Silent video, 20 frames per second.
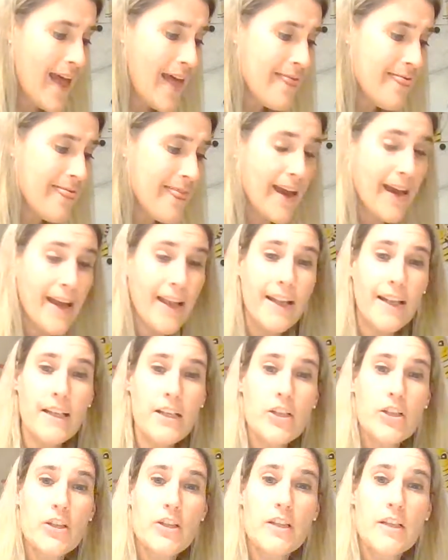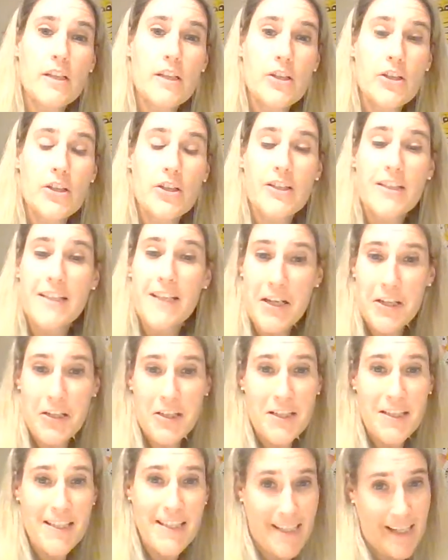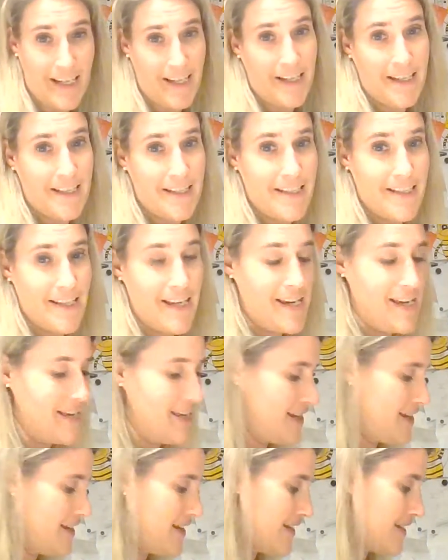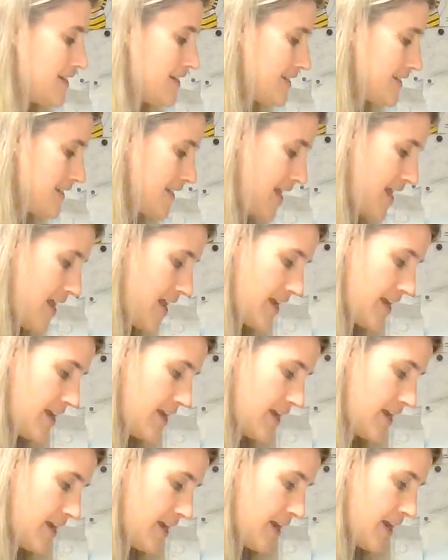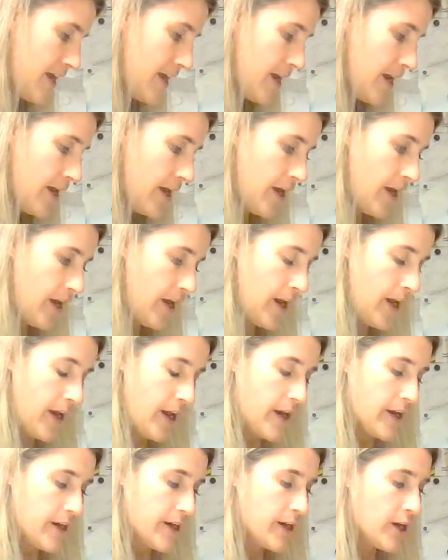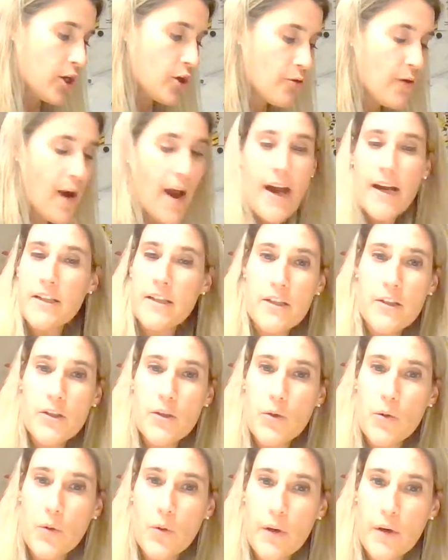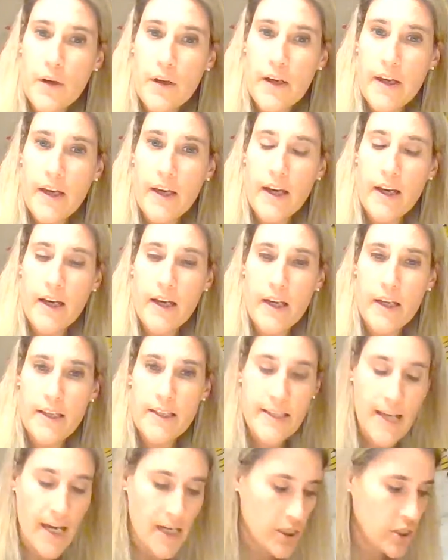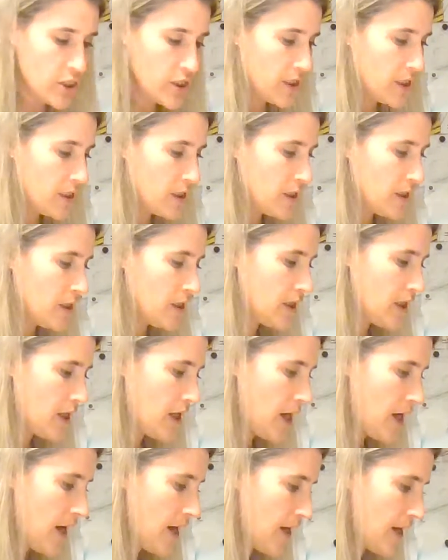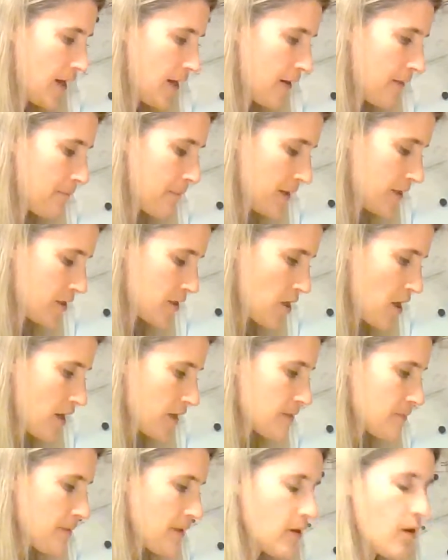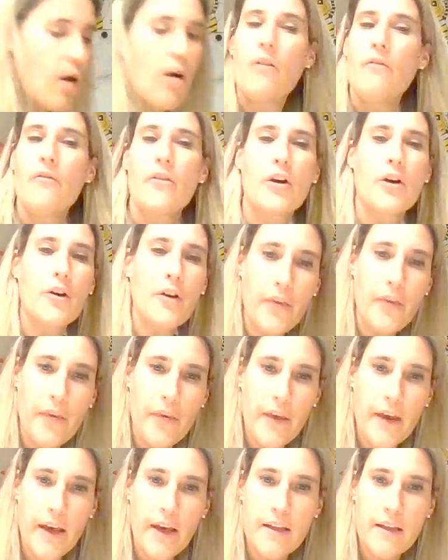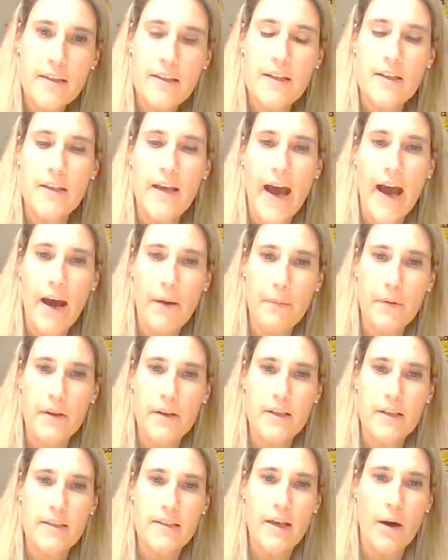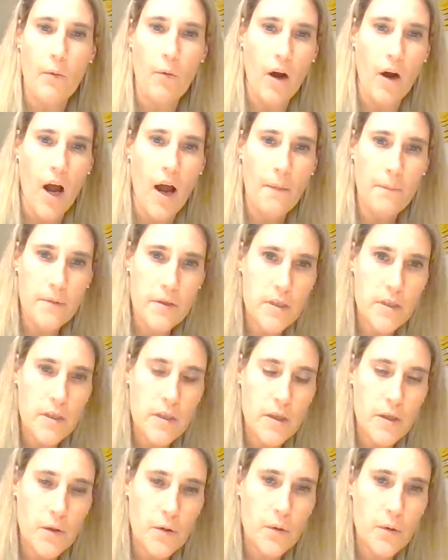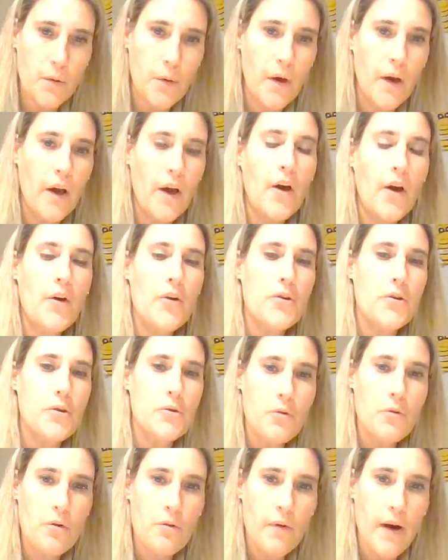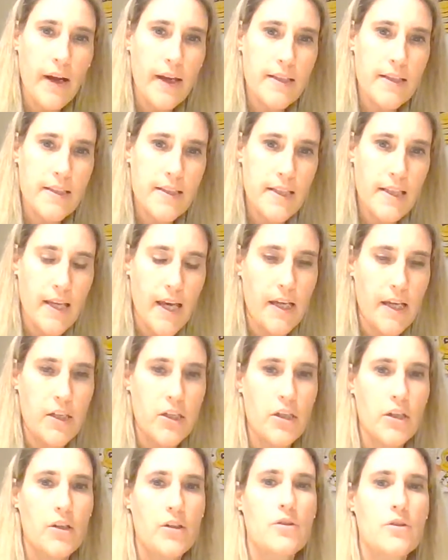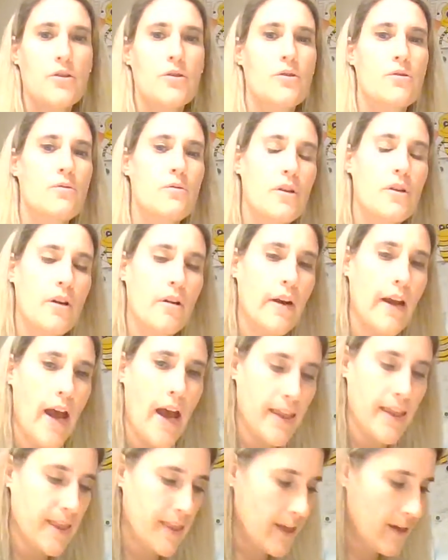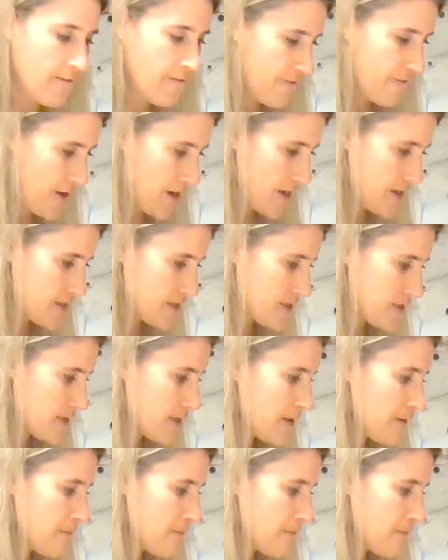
and then session six is a congratulatory session. Um, it talks about all the good things and the happiness that will come to you through reconciliation, through your Catholic faith.